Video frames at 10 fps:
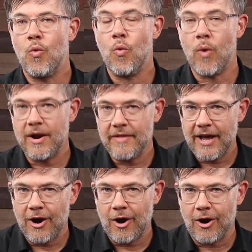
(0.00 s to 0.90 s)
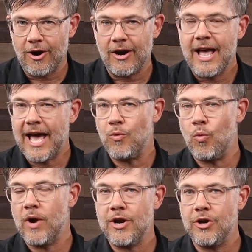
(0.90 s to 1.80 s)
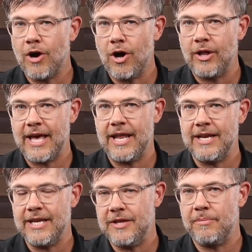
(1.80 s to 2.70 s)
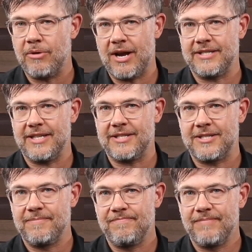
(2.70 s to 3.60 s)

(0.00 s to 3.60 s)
where they are and where you're all headed in the process.